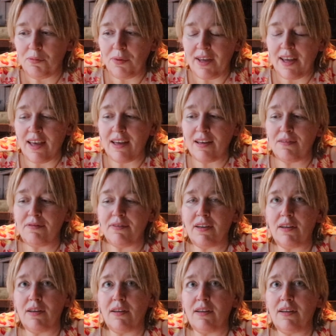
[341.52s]
we have
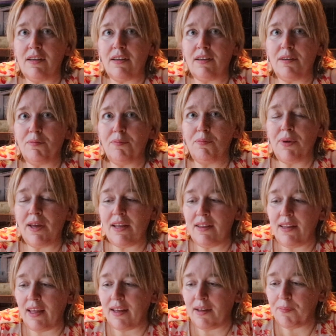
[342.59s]
a
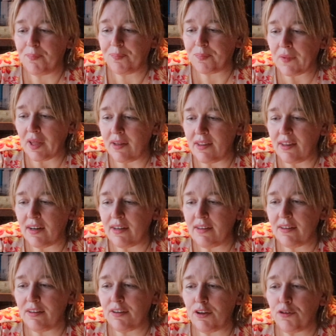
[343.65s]
painting
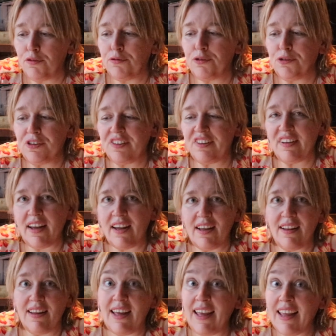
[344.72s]
entitled For
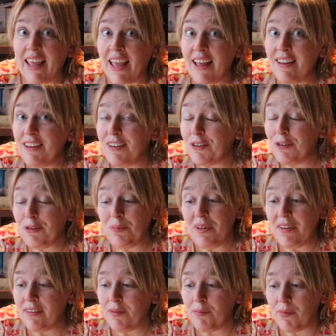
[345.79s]
Sale. Again, it could
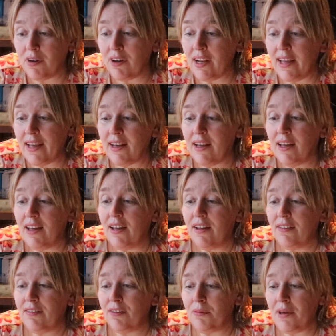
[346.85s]
be symbolic.
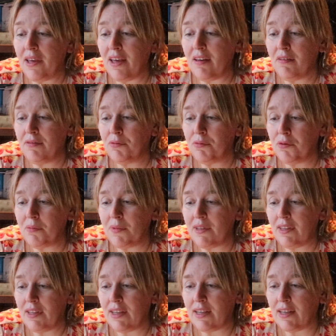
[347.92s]
So we have a
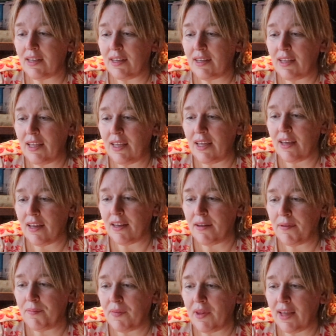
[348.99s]
woman
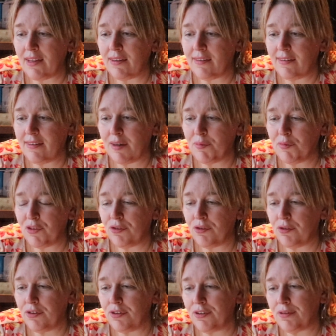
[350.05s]
here at some
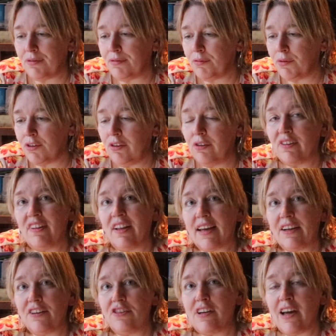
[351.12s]
sort of what looks
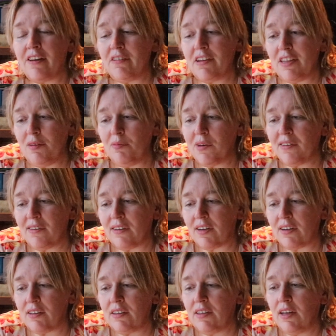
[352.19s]
like a charity
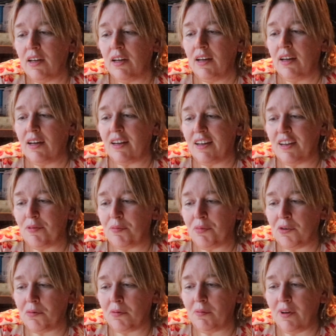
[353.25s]
bazaar,
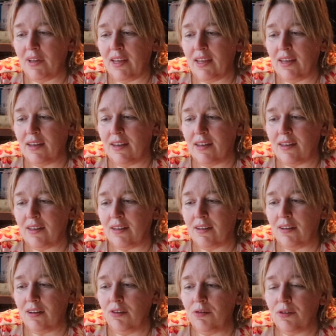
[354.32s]
probably
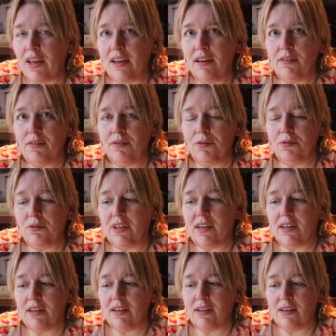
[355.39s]
looking through
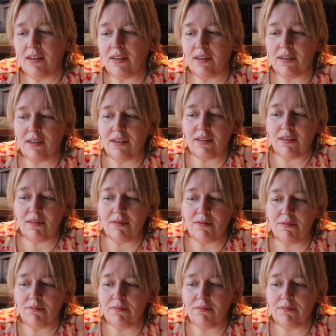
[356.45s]
the